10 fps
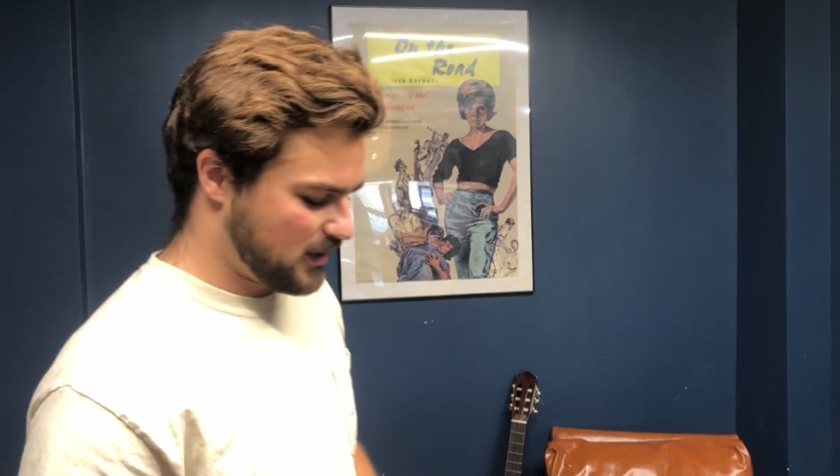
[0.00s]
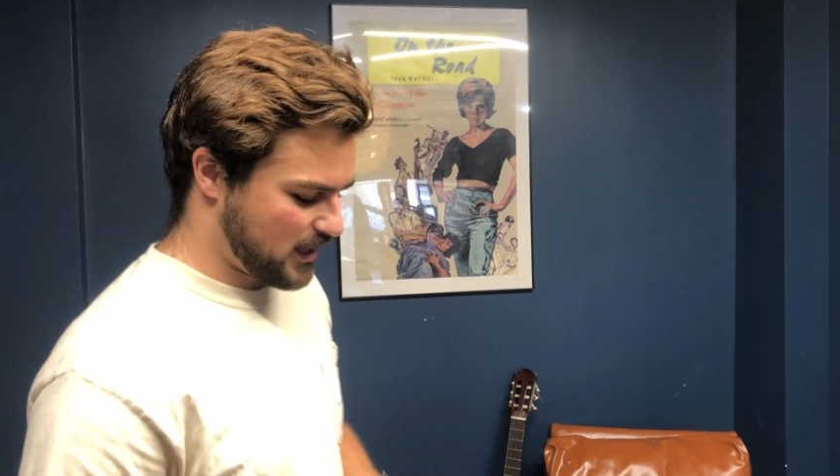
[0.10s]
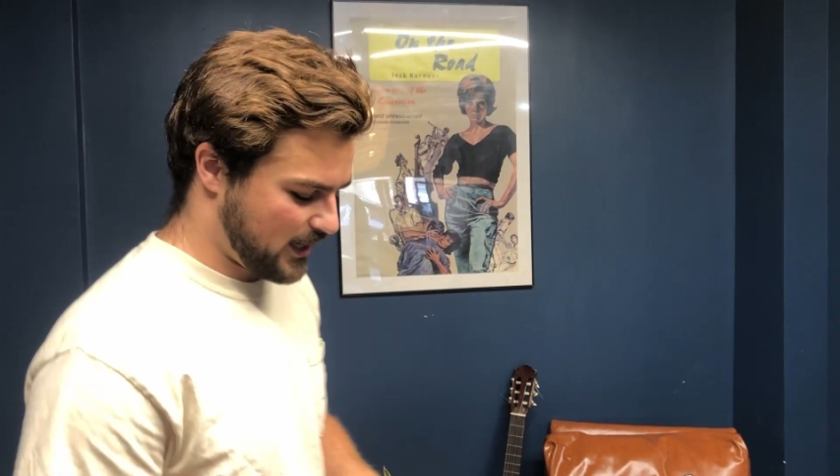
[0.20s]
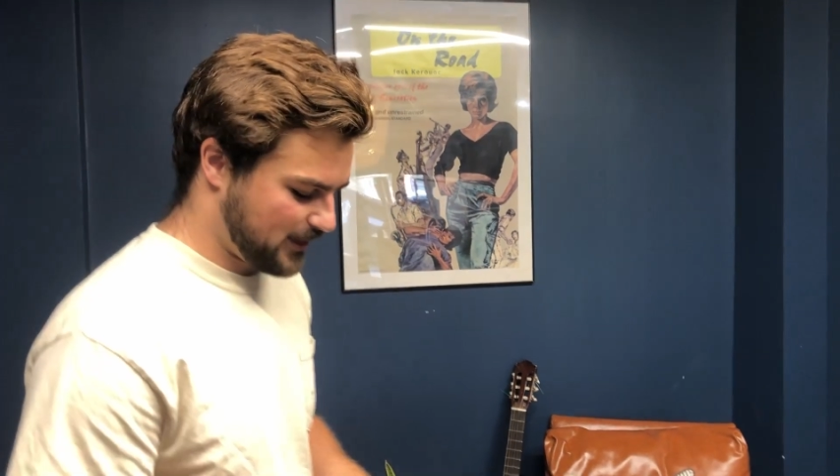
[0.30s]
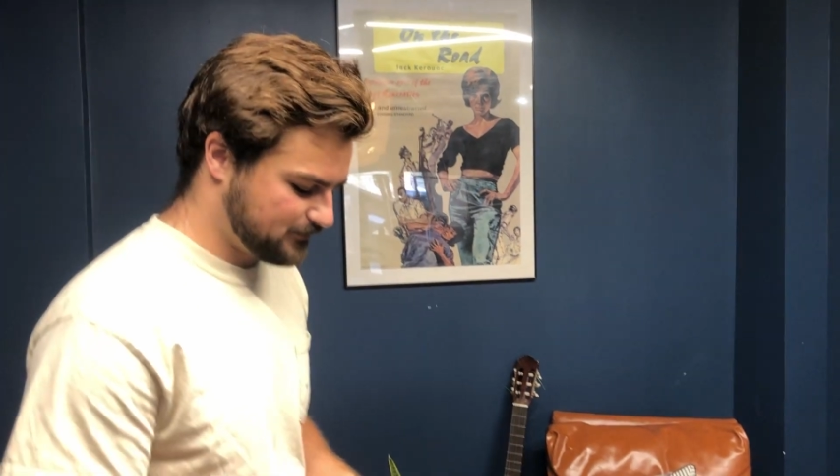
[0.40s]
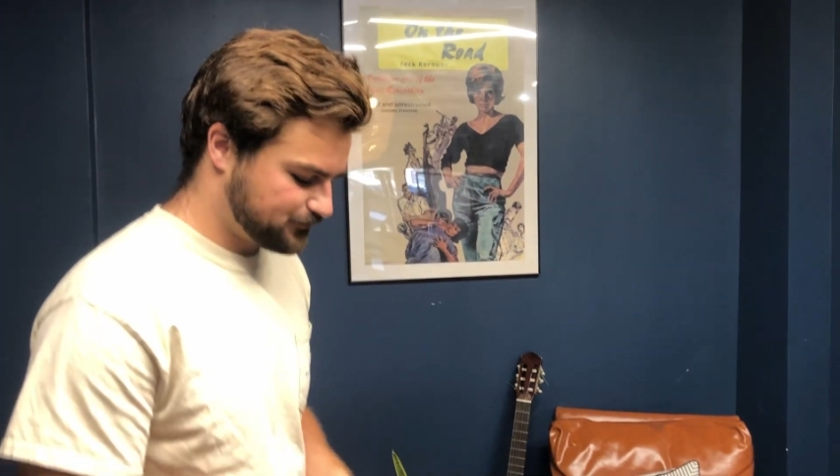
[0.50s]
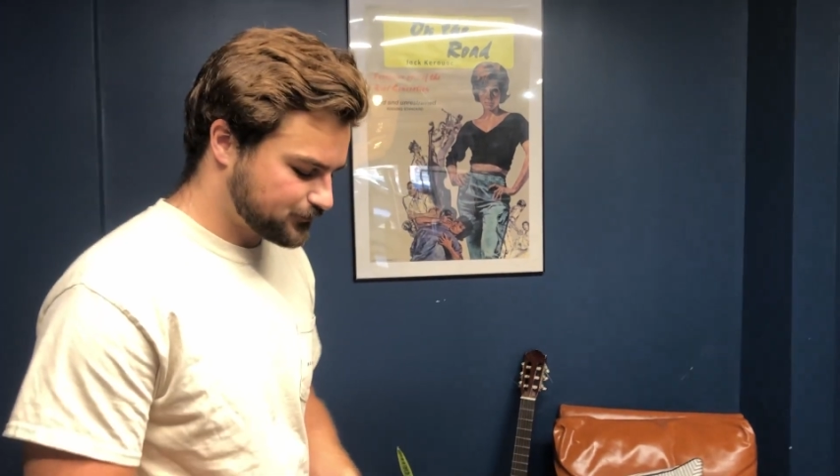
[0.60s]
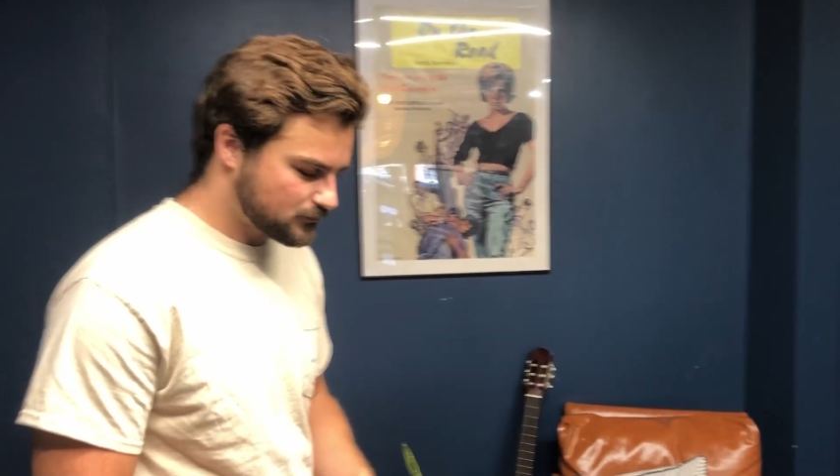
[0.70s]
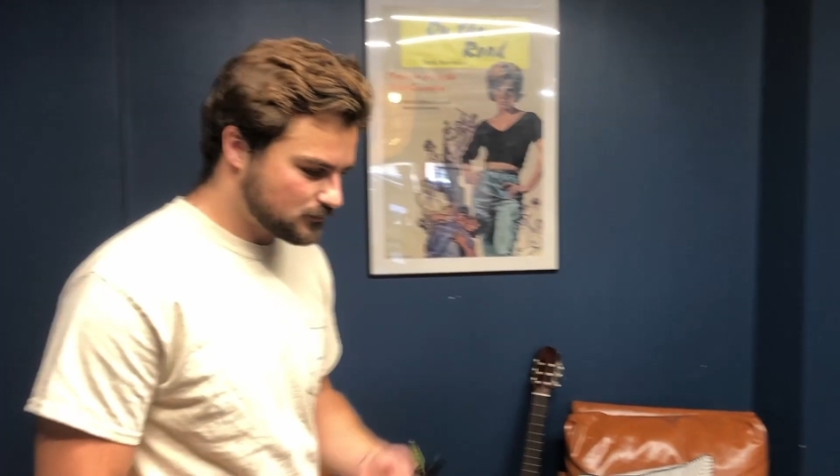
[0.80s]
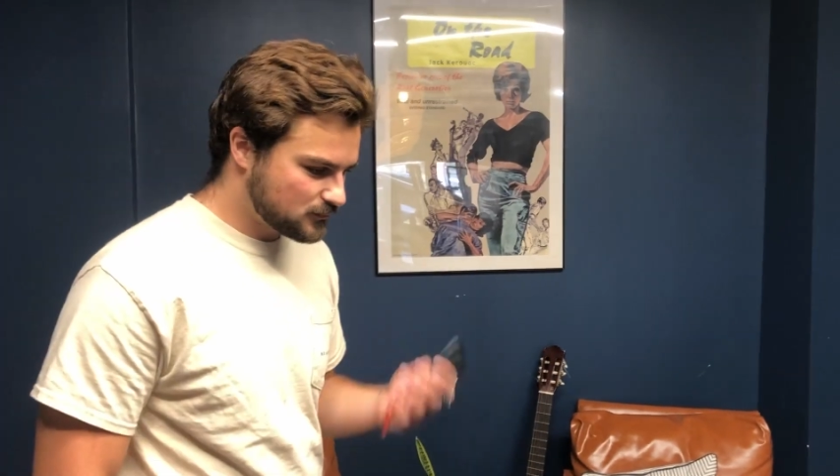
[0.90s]

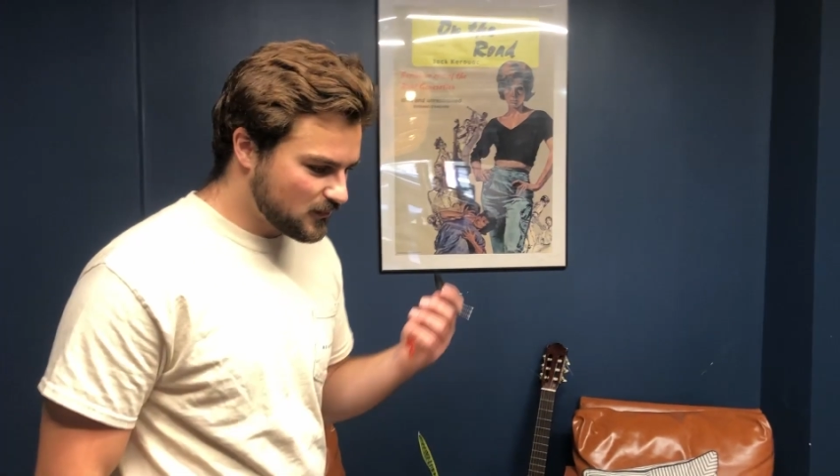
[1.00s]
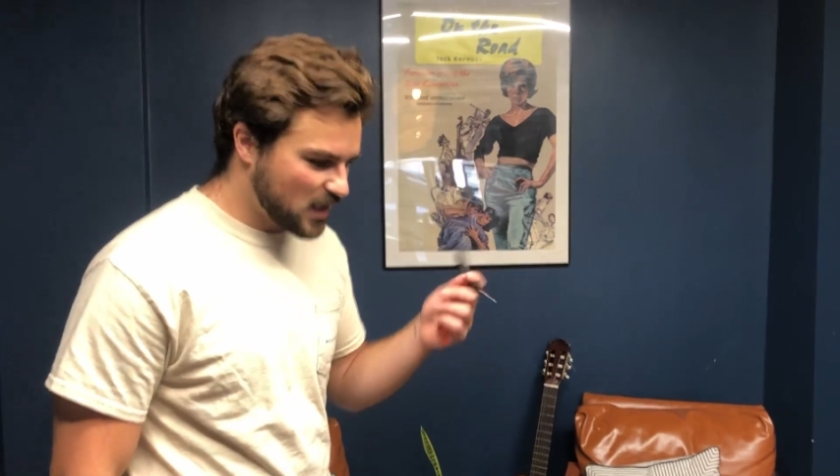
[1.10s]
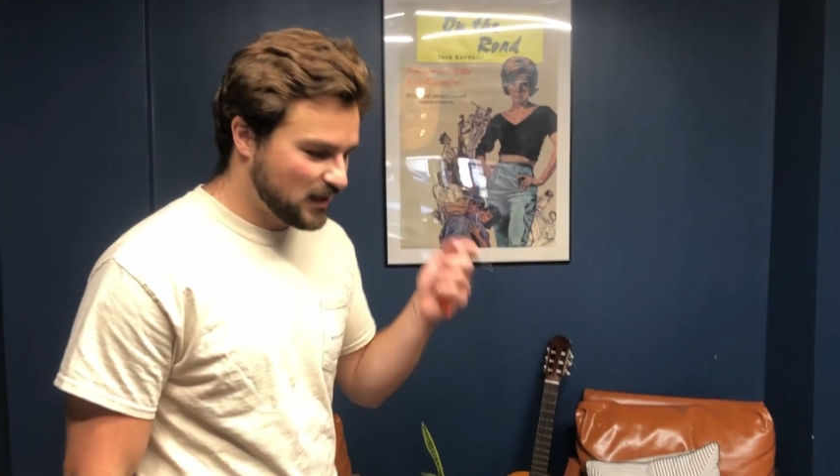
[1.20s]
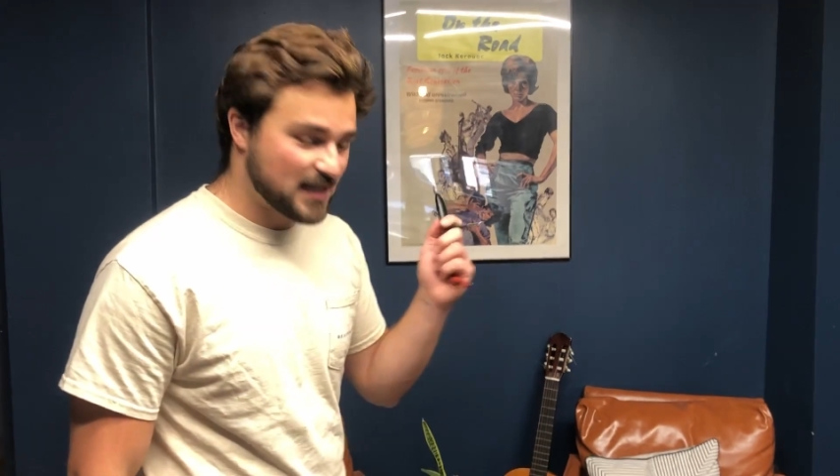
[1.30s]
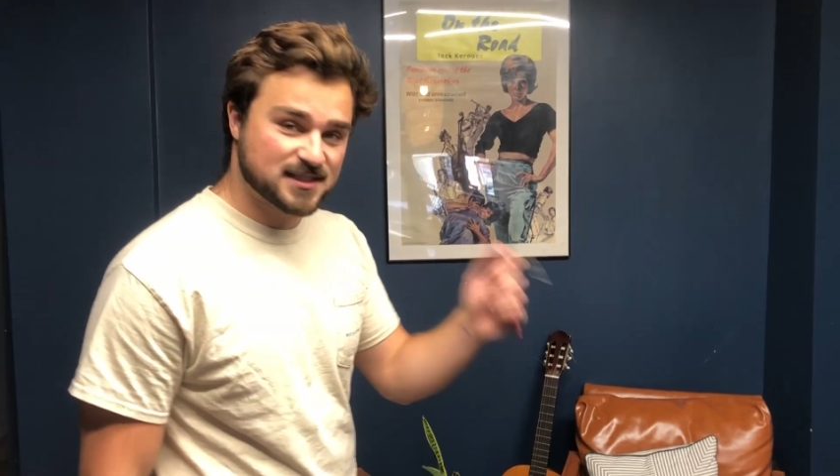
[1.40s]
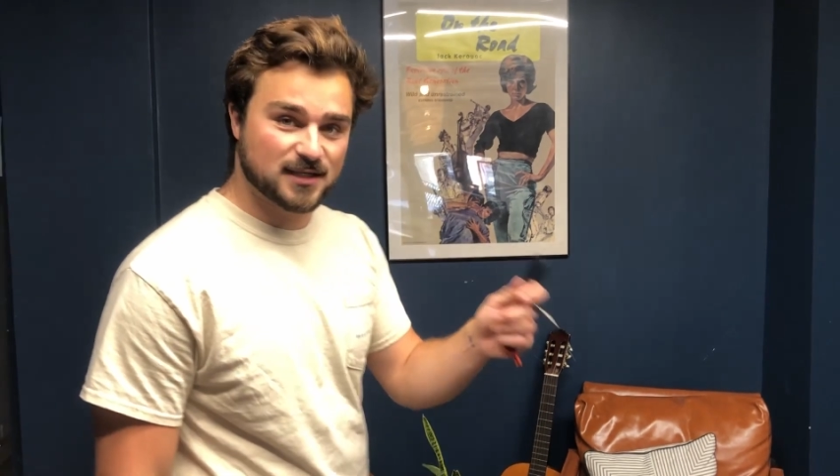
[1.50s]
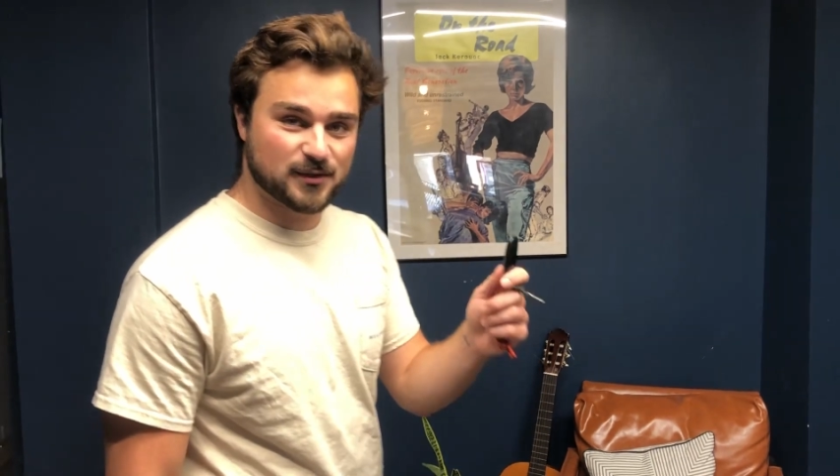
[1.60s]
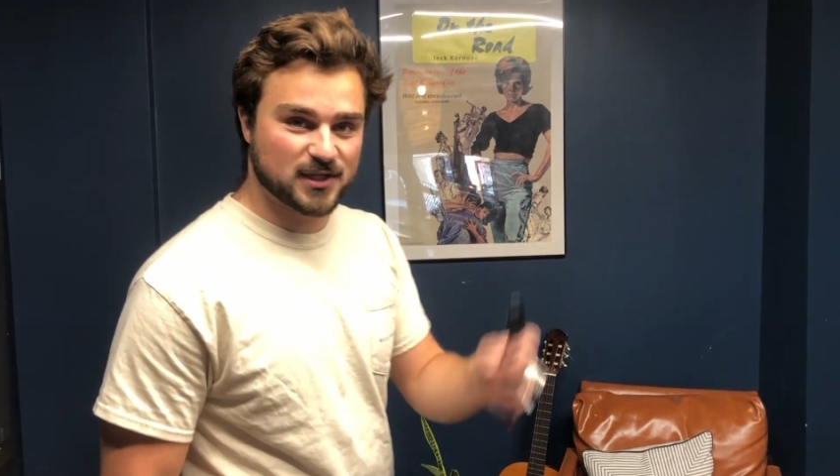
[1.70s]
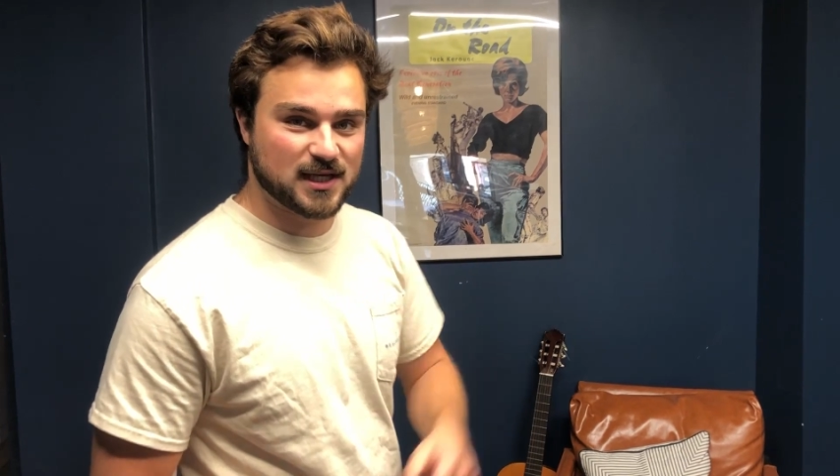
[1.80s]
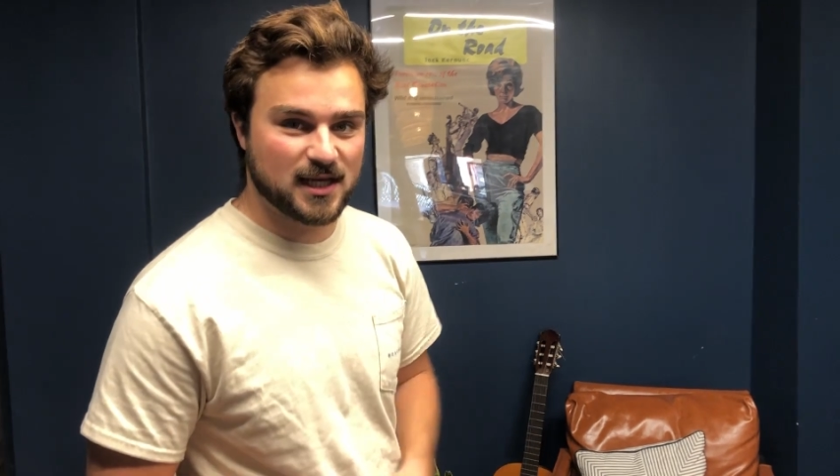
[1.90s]
Last thing
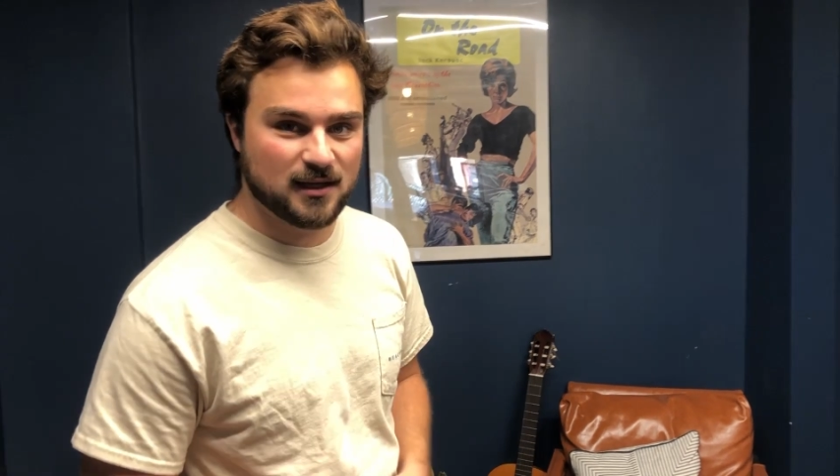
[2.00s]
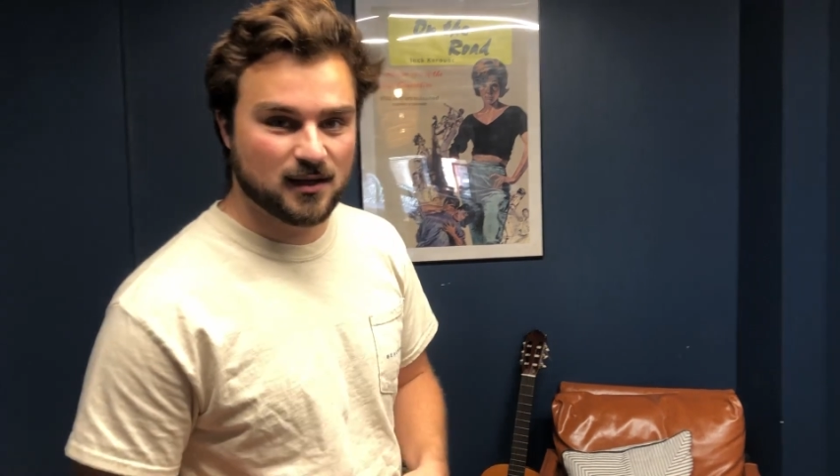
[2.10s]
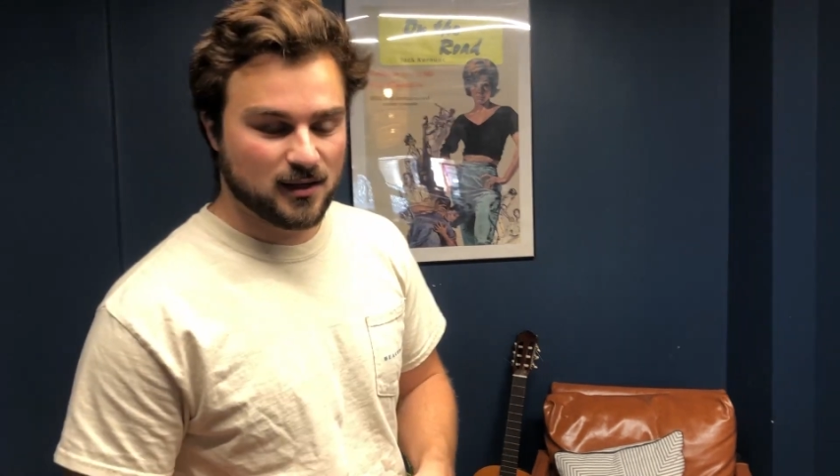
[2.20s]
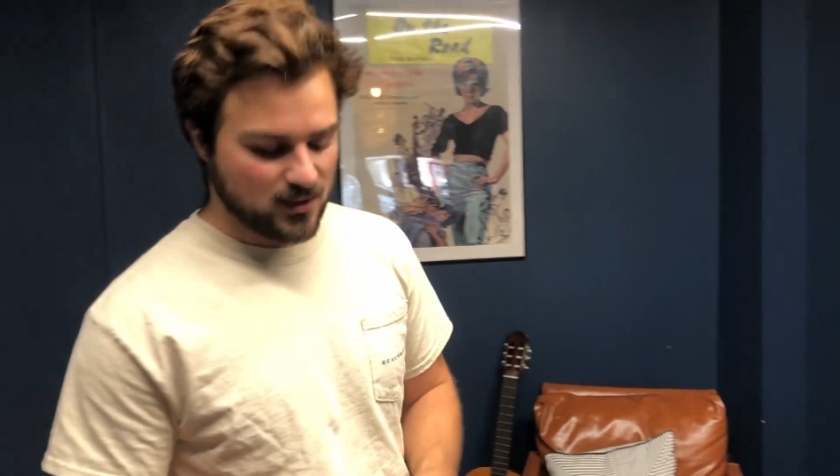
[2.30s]
about the key,